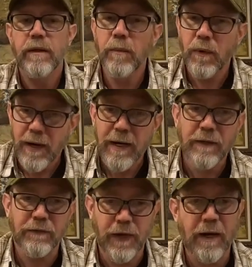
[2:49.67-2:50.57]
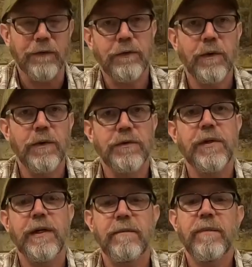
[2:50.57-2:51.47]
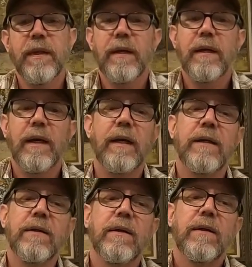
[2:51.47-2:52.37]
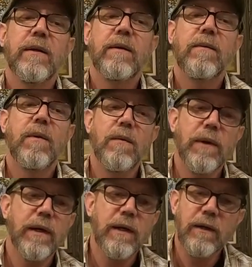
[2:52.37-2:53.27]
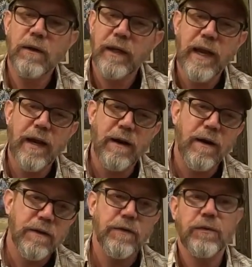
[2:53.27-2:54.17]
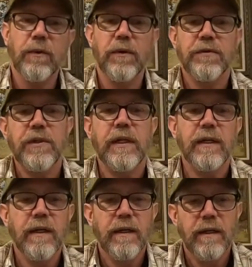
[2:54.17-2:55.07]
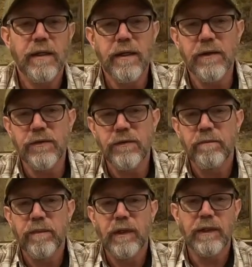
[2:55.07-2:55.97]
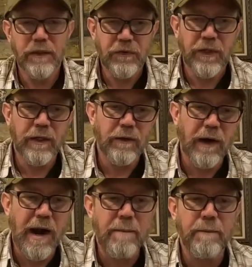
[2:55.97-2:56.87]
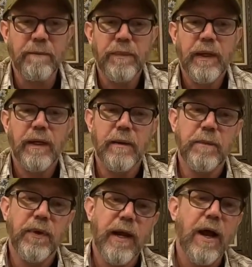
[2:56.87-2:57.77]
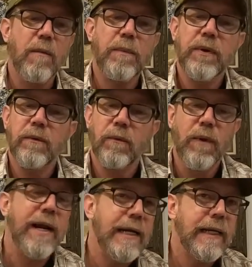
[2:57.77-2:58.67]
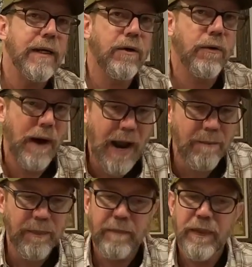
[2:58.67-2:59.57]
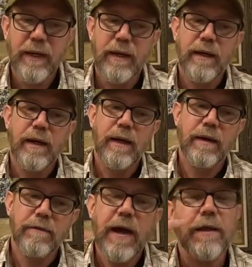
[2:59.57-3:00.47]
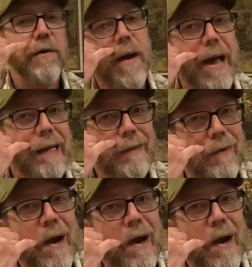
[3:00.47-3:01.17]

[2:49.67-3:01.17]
The Marantz got a score sheet, and what we're going to look at on the score sheet is listening crap, input output rating crap, and value add